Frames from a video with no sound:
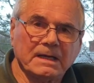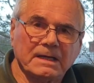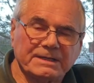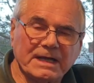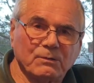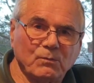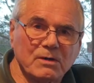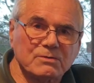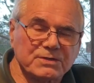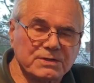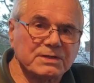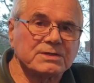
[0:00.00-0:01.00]
Now,
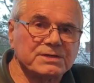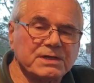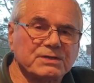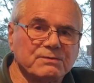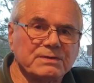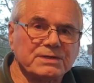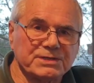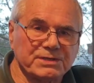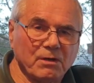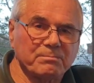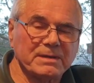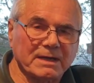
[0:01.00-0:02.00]
whilst the constituencies
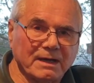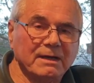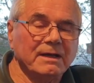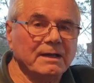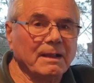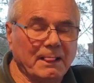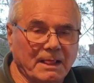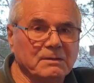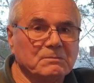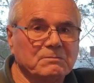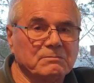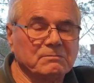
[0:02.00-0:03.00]
are bigger,
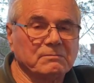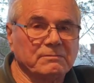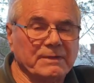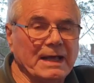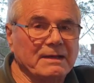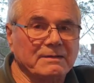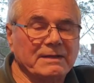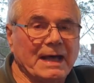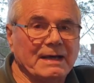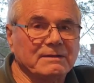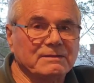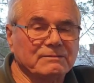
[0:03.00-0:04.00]

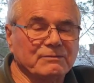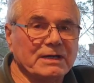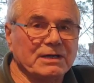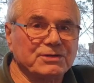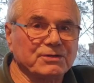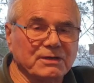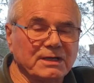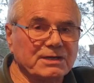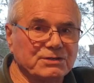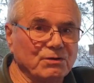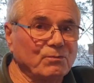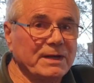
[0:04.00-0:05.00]
that really should
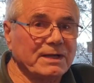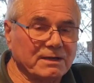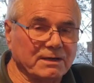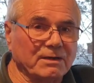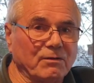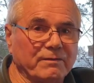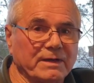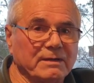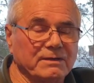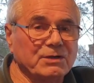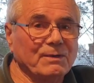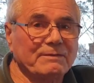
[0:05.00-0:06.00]
lead to a weakening of it.
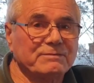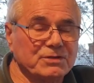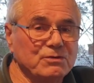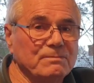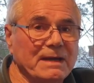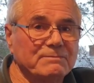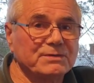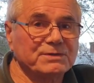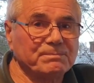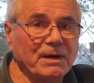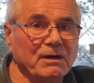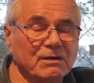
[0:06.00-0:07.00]
And you have two members
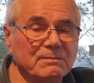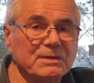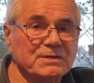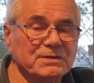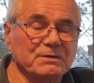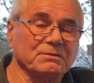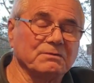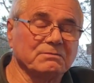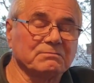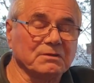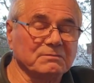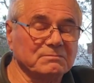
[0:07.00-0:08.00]
of Parliament, so
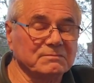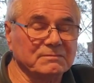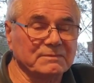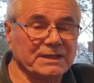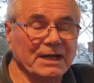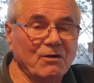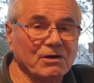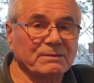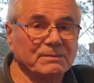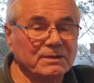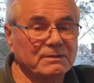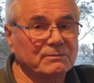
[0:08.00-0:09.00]
you've got the
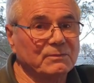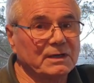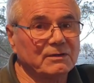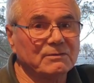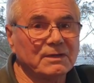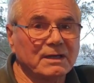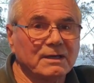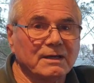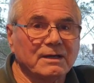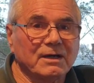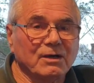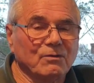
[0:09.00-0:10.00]
argument that, well,
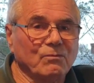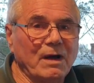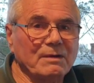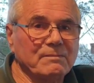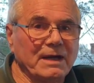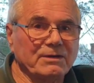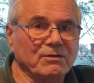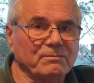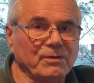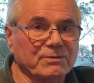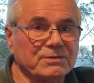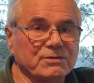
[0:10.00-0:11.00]
one may not
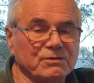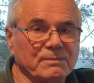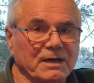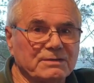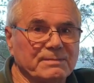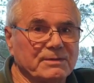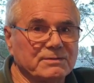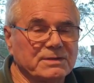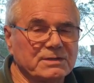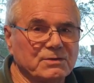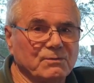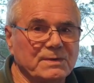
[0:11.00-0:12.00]
bother too much because
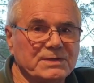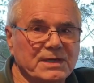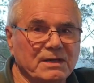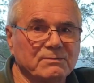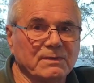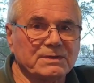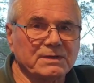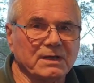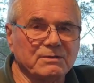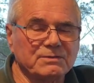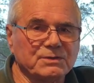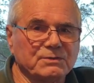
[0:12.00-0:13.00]
there's always the other one to
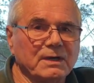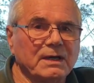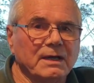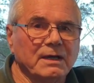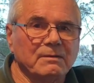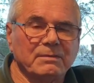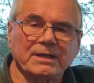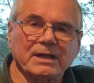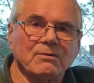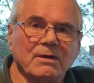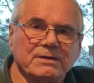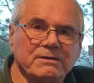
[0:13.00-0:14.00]
go to. But they're
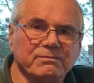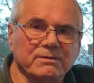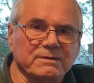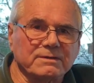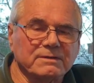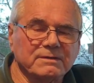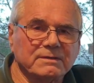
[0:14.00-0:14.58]
quite different.